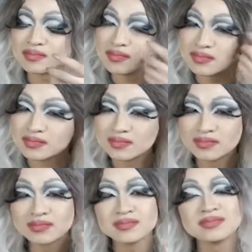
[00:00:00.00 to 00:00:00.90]

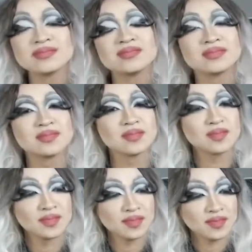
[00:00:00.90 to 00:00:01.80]

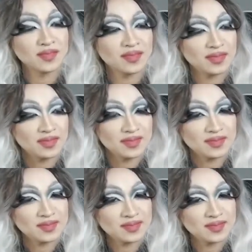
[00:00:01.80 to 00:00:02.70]

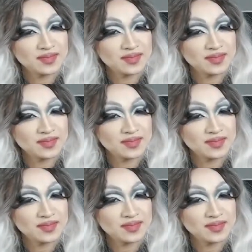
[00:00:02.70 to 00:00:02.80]
(silent)